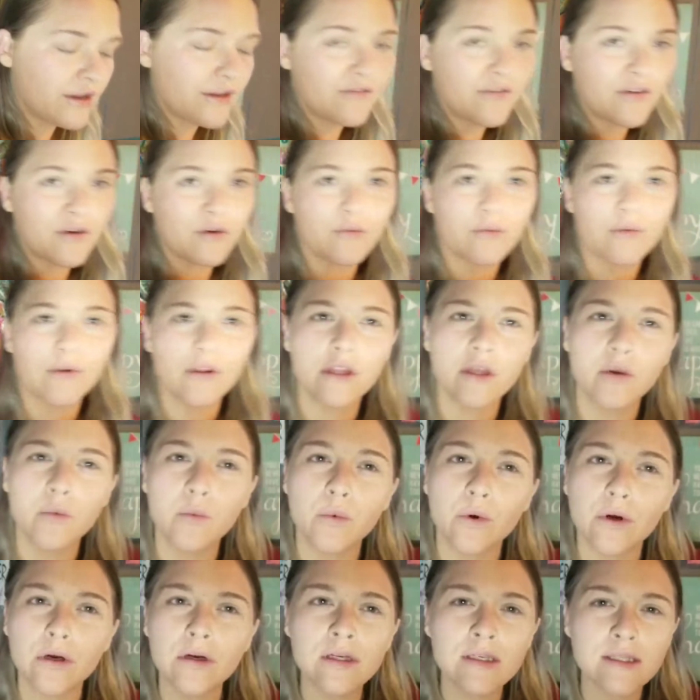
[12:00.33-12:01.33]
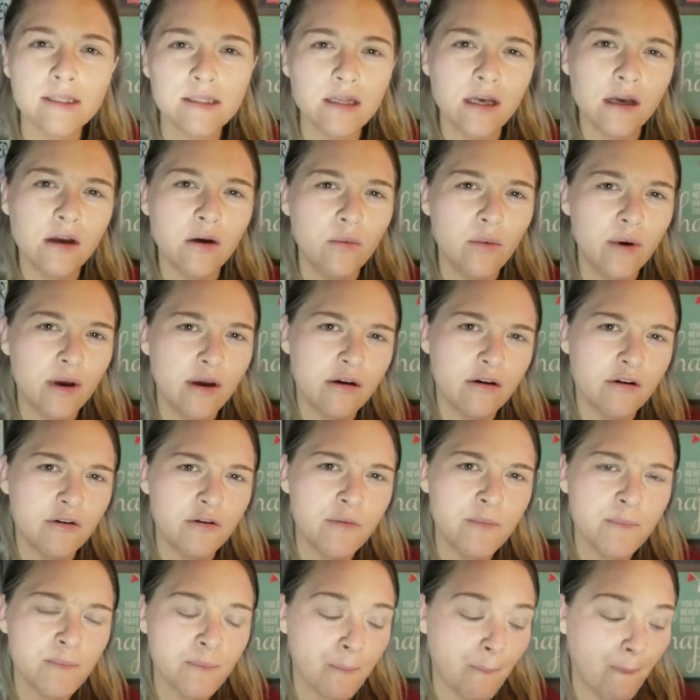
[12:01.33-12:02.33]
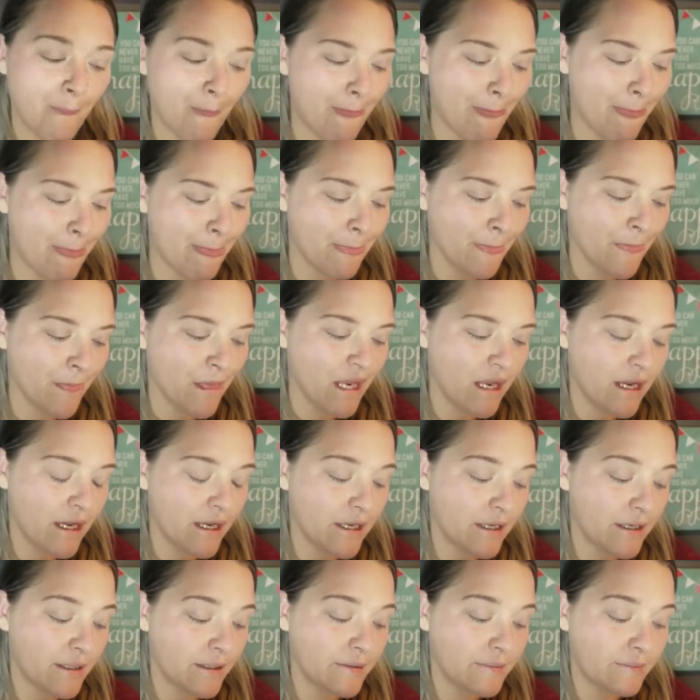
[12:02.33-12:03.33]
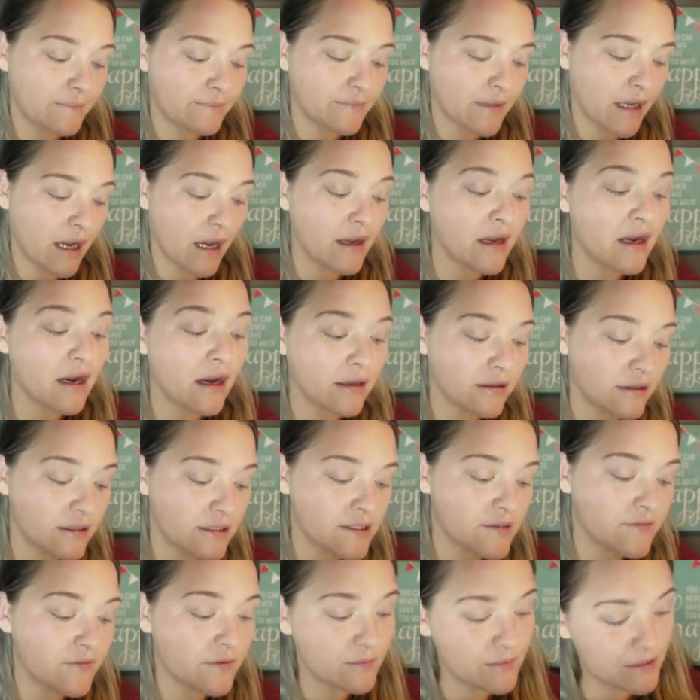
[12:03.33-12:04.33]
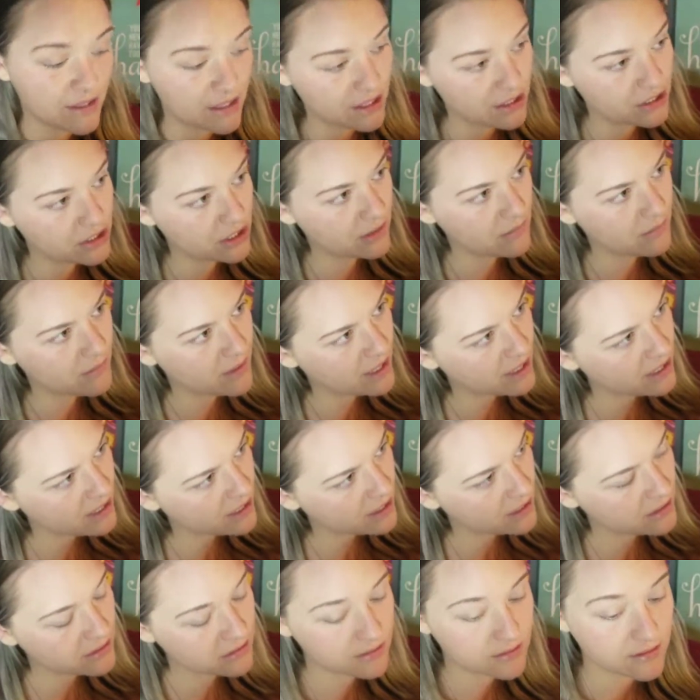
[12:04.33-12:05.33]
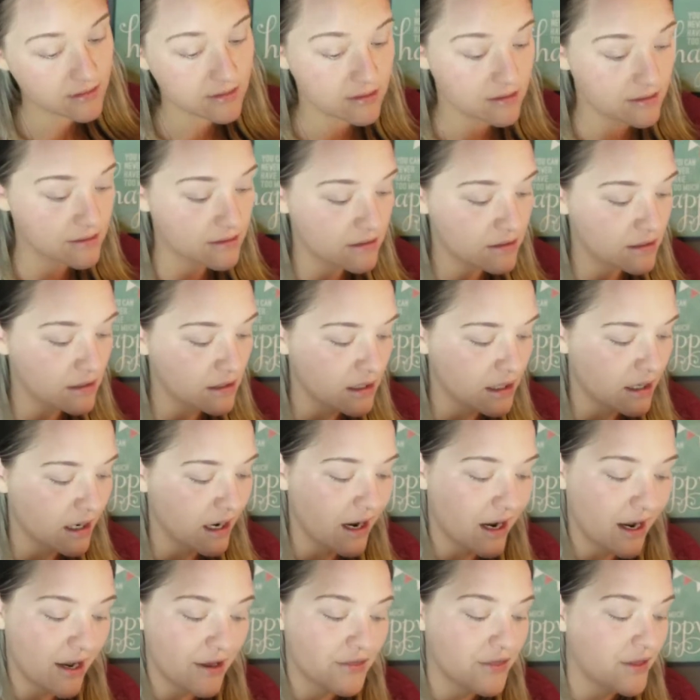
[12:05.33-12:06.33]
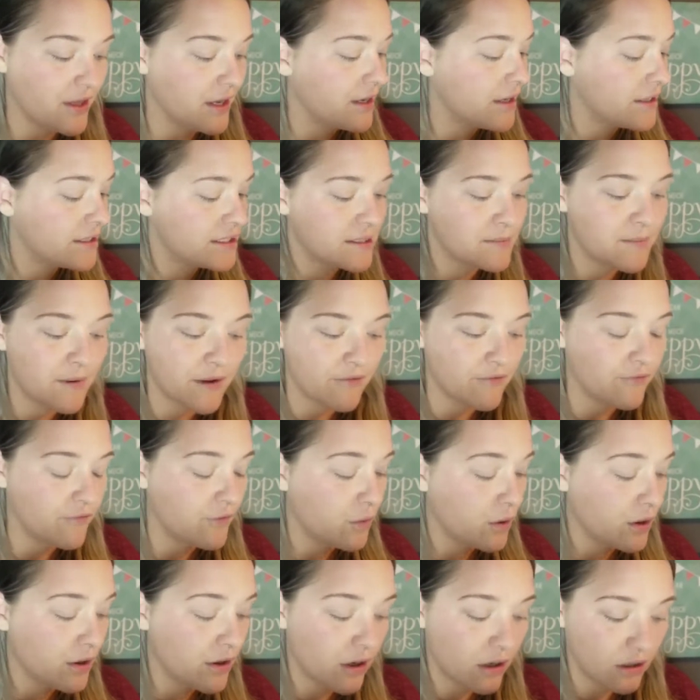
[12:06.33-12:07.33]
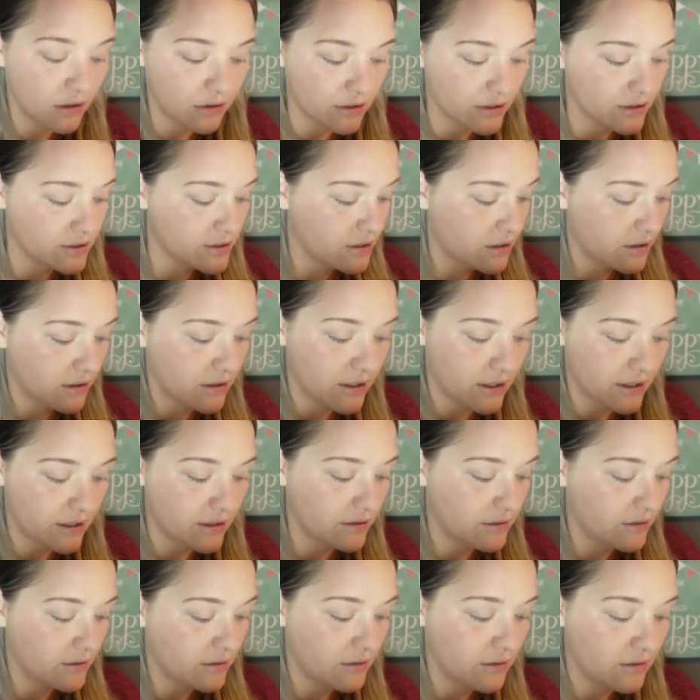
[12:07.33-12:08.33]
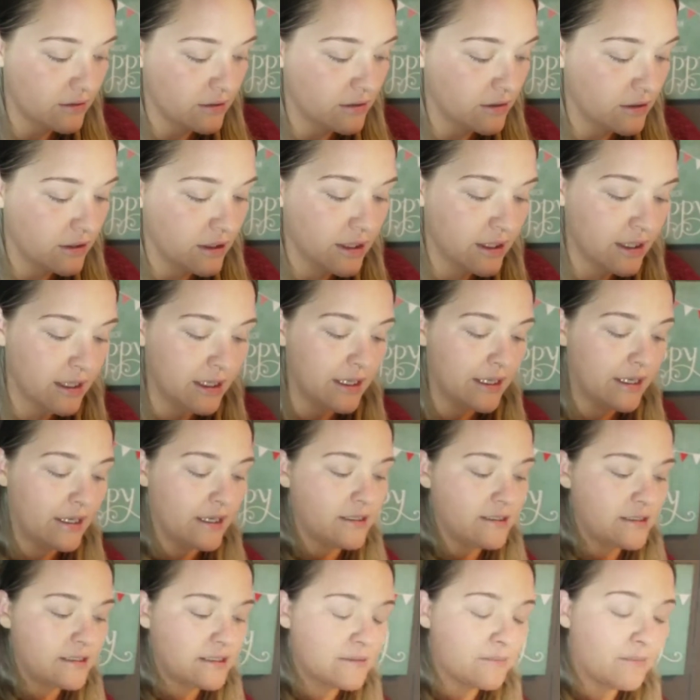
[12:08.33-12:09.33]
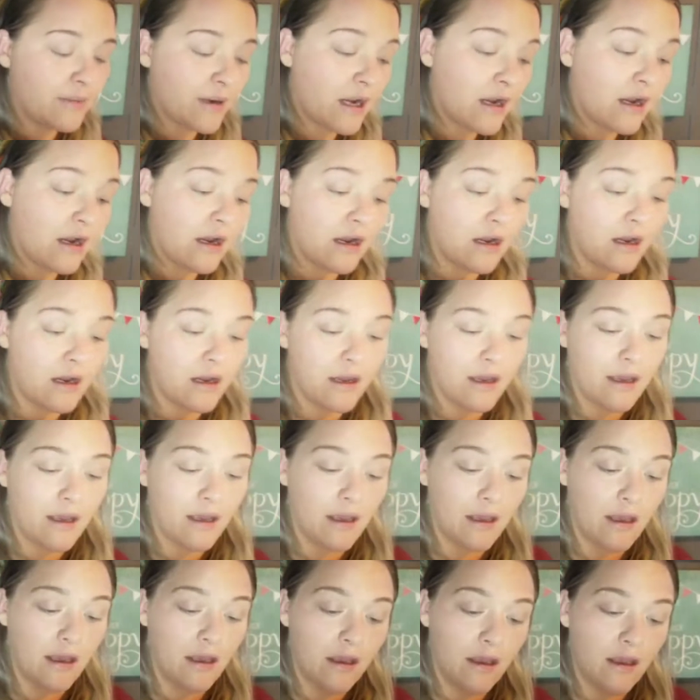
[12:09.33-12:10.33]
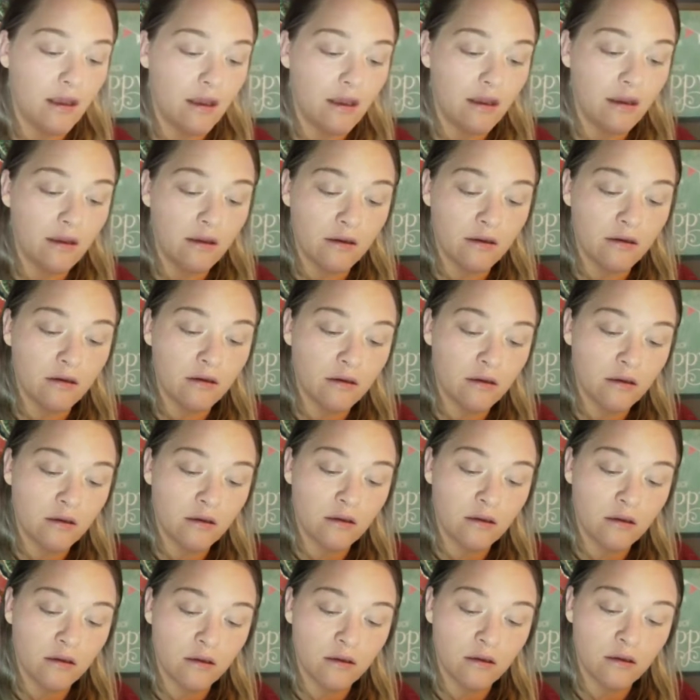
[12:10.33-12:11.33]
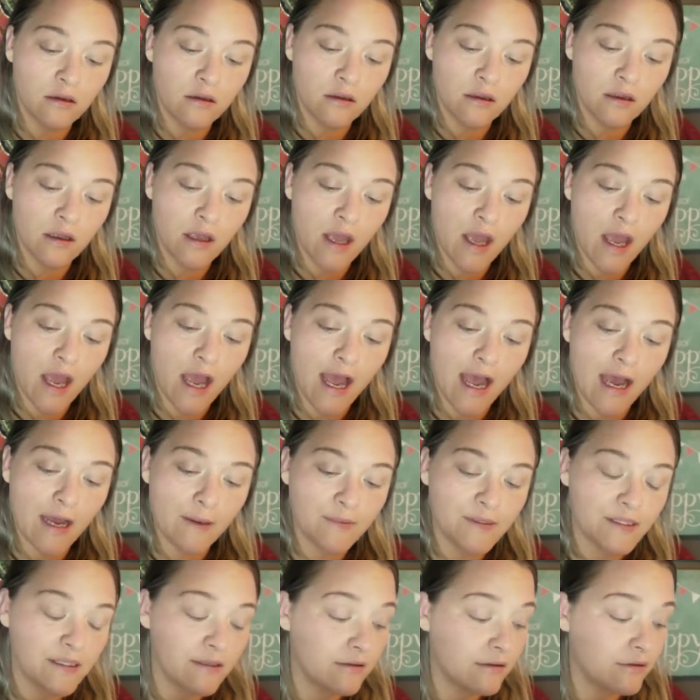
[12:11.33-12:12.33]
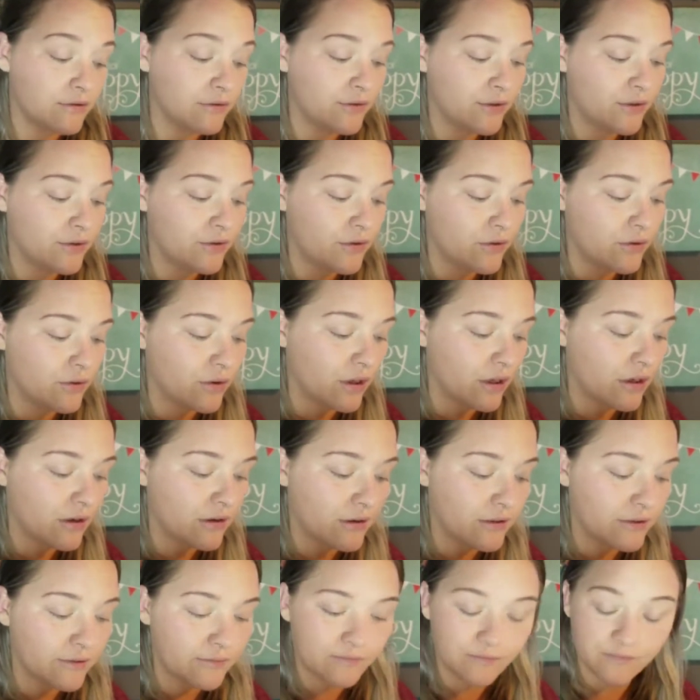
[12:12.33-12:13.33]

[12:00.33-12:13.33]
if it really works that well. I got this from TJ Maxx. I think I spent $4 on it. It's by Absolute New York.